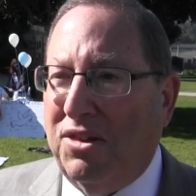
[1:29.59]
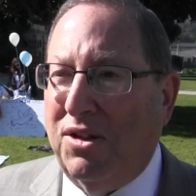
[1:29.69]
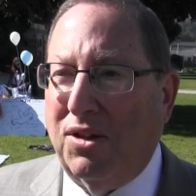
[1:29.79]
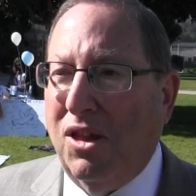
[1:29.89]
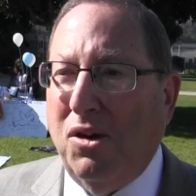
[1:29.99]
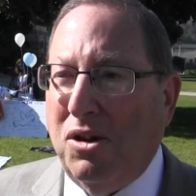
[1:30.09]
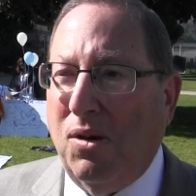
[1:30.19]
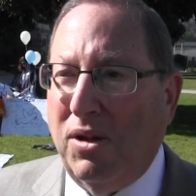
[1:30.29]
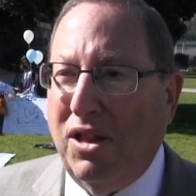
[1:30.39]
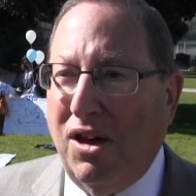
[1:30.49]
Their
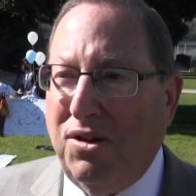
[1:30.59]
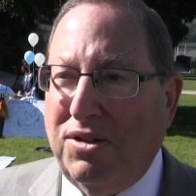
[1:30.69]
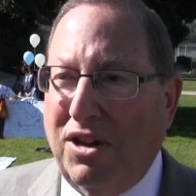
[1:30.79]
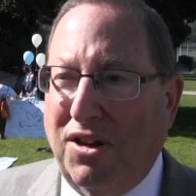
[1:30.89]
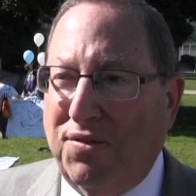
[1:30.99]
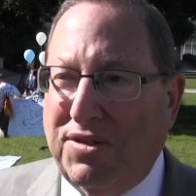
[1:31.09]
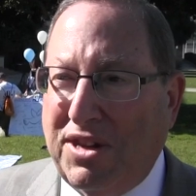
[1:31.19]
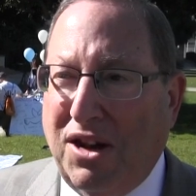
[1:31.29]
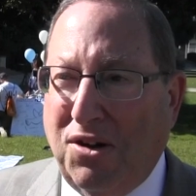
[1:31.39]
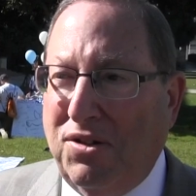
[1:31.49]
logo alone of
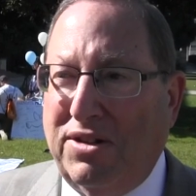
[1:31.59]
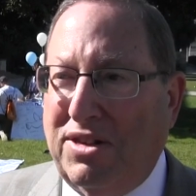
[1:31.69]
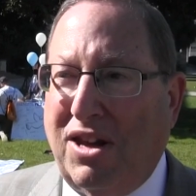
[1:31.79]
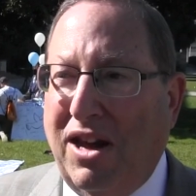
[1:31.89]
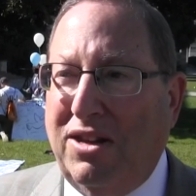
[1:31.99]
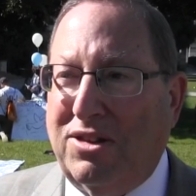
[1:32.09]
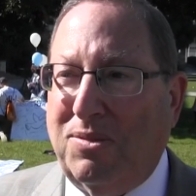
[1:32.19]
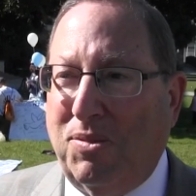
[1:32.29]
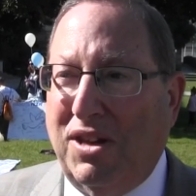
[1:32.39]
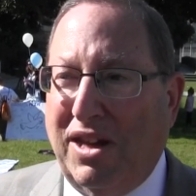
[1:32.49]
terrorist kites
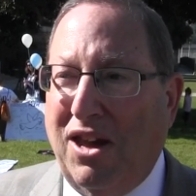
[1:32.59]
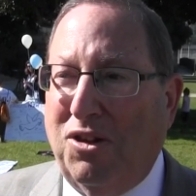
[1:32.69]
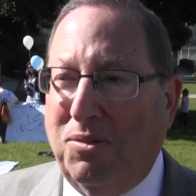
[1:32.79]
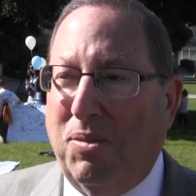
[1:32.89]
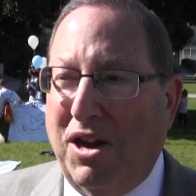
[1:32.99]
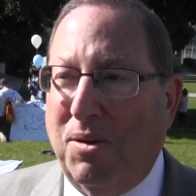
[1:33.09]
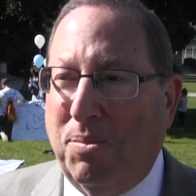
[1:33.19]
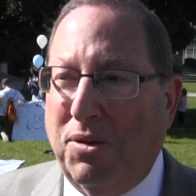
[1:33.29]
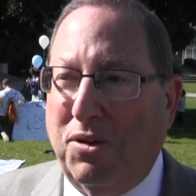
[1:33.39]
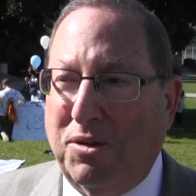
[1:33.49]
being held by a
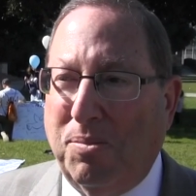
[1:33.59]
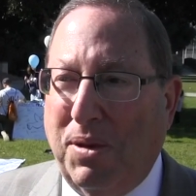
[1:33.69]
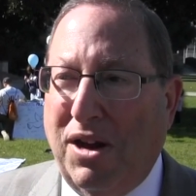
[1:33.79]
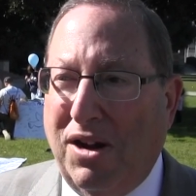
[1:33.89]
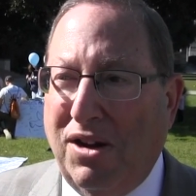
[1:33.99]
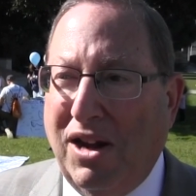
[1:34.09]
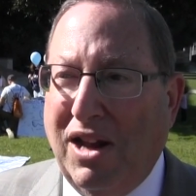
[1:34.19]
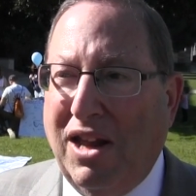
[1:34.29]
Bruin bear